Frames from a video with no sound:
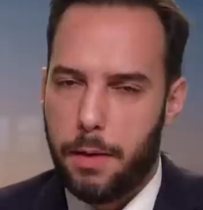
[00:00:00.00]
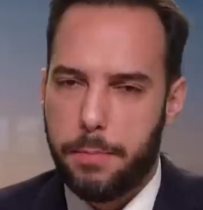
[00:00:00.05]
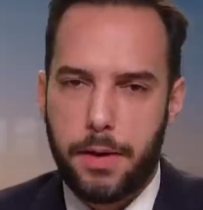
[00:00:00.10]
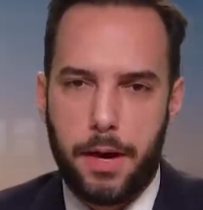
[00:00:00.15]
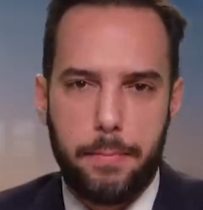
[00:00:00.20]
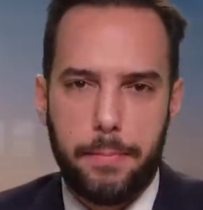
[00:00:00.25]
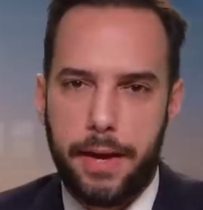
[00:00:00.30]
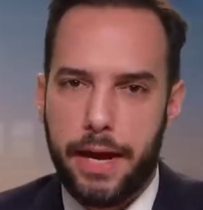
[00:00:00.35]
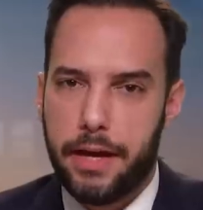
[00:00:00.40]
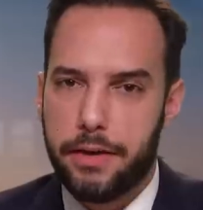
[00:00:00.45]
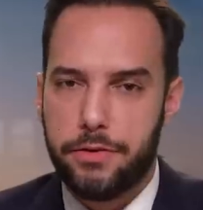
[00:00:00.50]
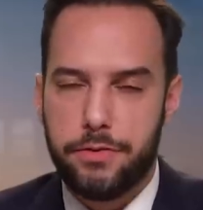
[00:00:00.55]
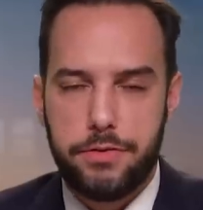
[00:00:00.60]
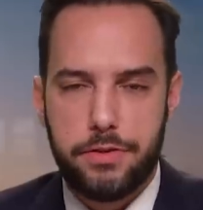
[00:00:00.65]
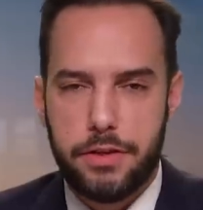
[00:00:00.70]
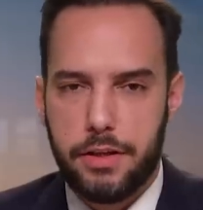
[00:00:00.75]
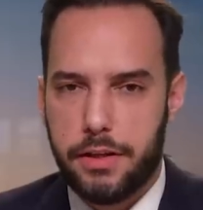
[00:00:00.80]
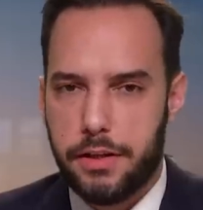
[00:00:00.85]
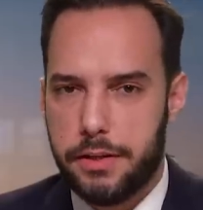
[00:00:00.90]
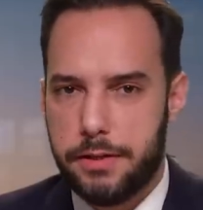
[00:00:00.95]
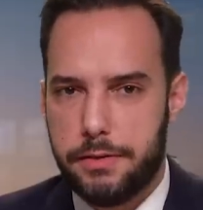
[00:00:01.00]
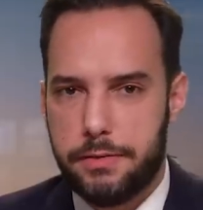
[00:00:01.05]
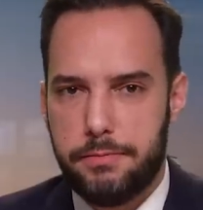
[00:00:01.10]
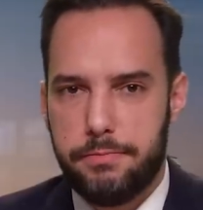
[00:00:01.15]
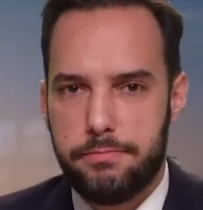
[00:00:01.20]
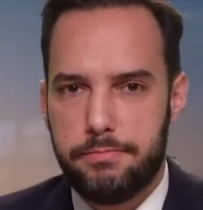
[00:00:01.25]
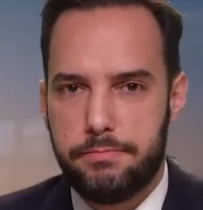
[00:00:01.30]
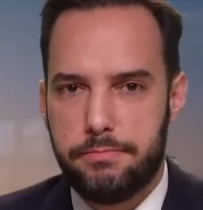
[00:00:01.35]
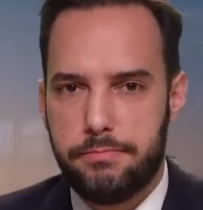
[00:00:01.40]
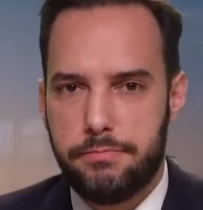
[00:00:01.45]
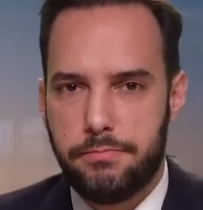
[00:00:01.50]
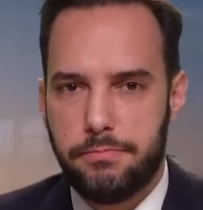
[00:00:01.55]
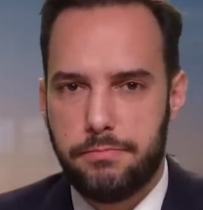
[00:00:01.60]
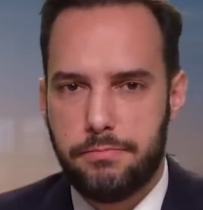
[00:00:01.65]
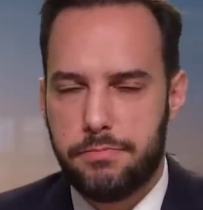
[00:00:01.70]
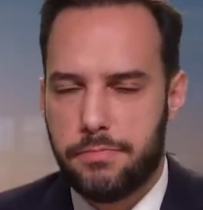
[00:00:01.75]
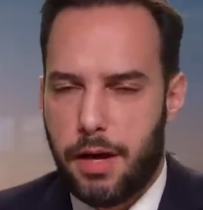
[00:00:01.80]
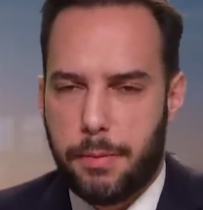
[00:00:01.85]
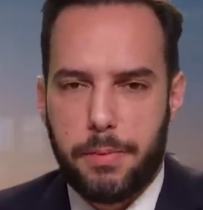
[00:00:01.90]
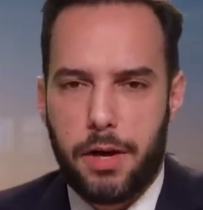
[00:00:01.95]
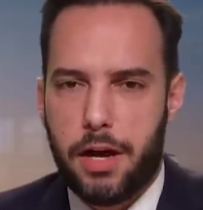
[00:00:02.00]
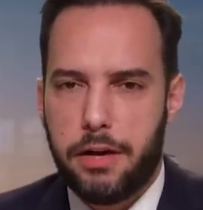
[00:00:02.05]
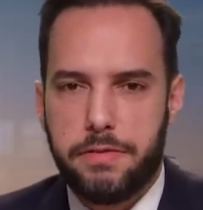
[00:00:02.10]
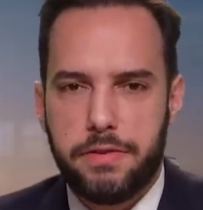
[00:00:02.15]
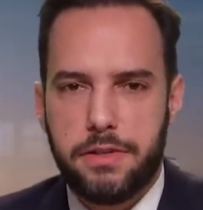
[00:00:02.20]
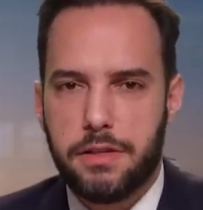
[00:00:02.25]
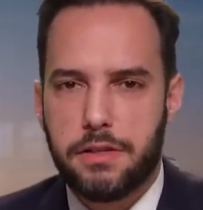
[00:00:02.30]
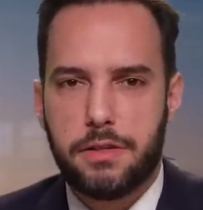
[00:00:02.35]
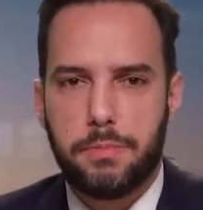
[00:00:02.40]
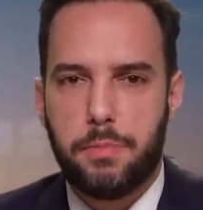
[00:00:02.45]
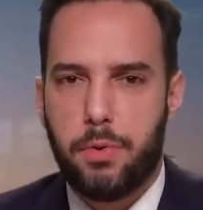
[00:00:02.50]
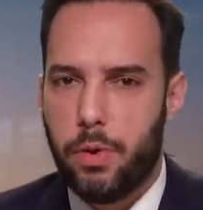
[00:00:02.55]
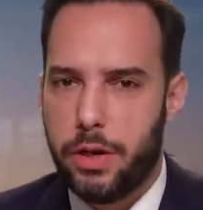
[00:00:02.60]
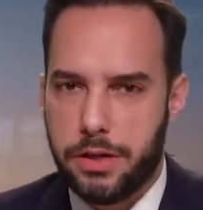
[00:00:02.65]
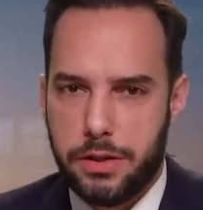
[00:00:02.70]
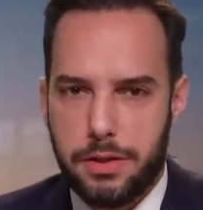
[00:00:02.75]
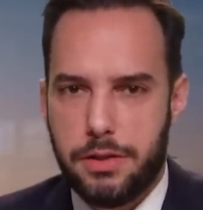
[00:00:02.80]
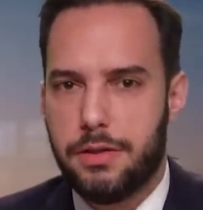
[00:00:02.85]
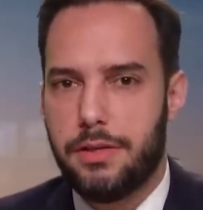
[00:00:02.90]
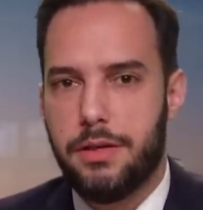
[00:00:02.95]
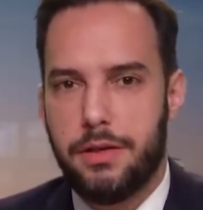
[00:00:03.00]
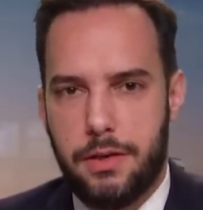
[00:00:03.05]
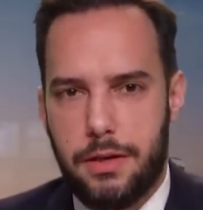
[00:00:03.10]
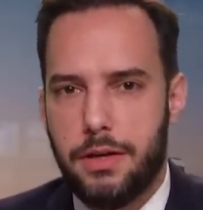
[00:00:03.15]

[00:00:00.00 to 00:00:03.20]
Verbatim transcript: I'm not mad, New Zealand. I'm not even disappointed.